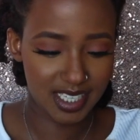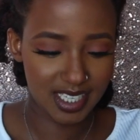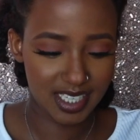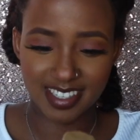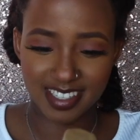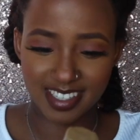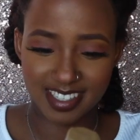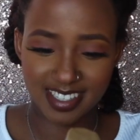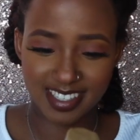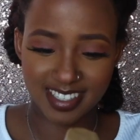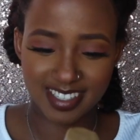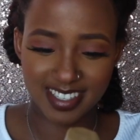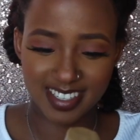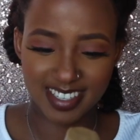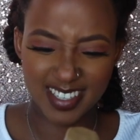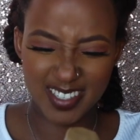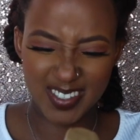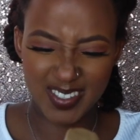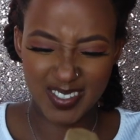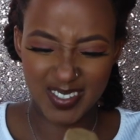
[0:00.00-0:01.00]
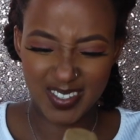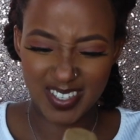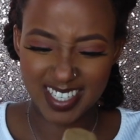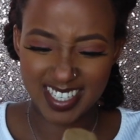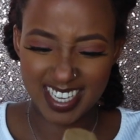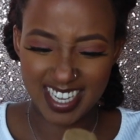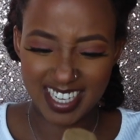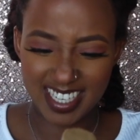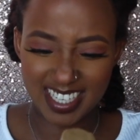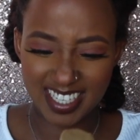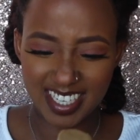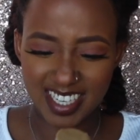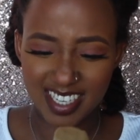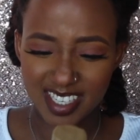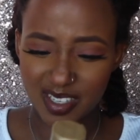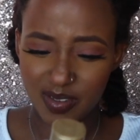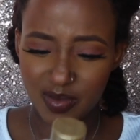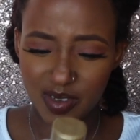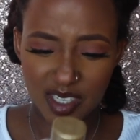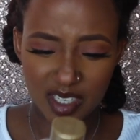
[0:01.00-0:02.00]
Gosh, I'm so excited.
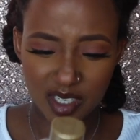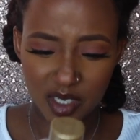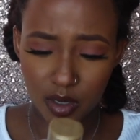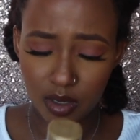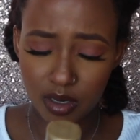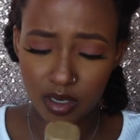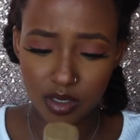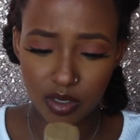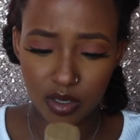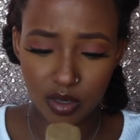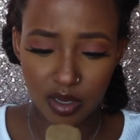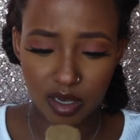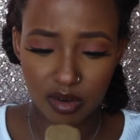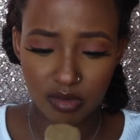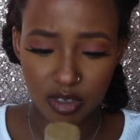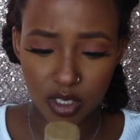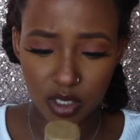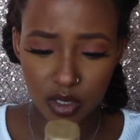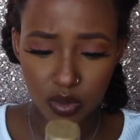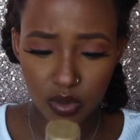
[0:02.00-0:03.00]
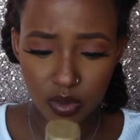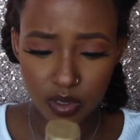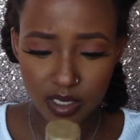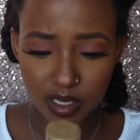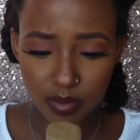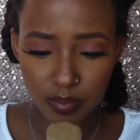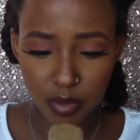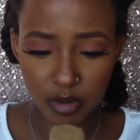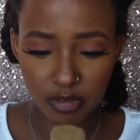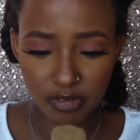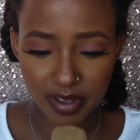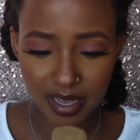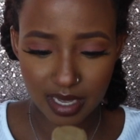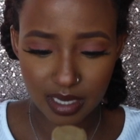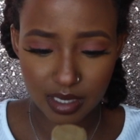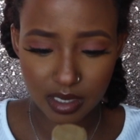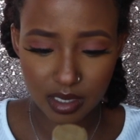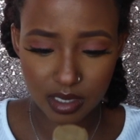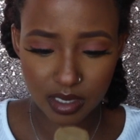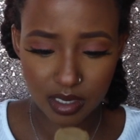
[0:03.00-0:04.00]
So what does chocolate do? It restores and
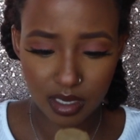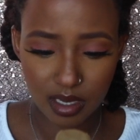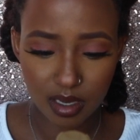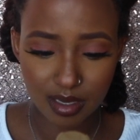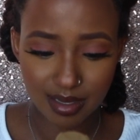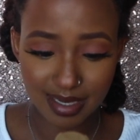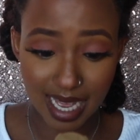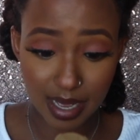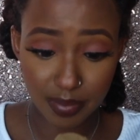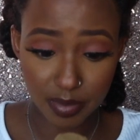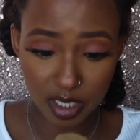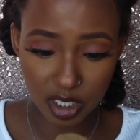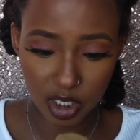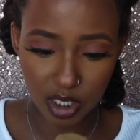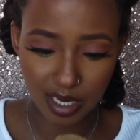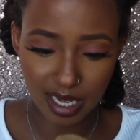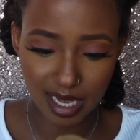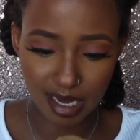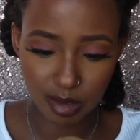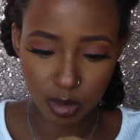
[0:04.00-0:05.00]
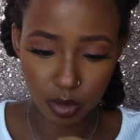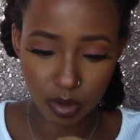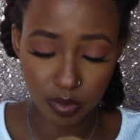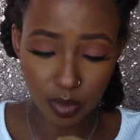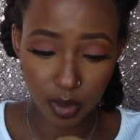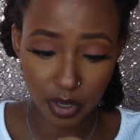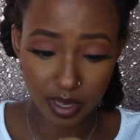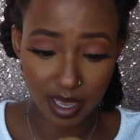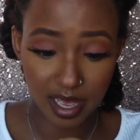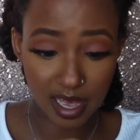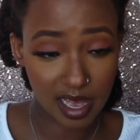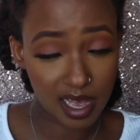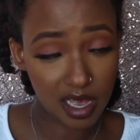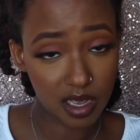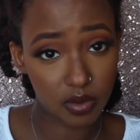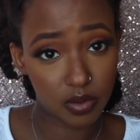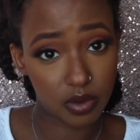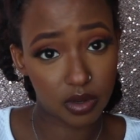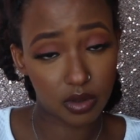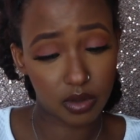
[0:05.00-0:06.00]
prevents damage and helps promote hair
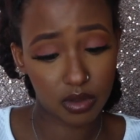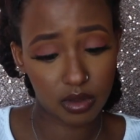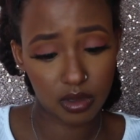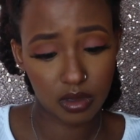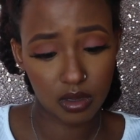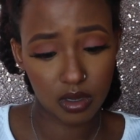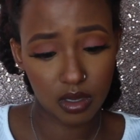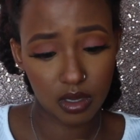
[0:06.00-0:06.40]
growth.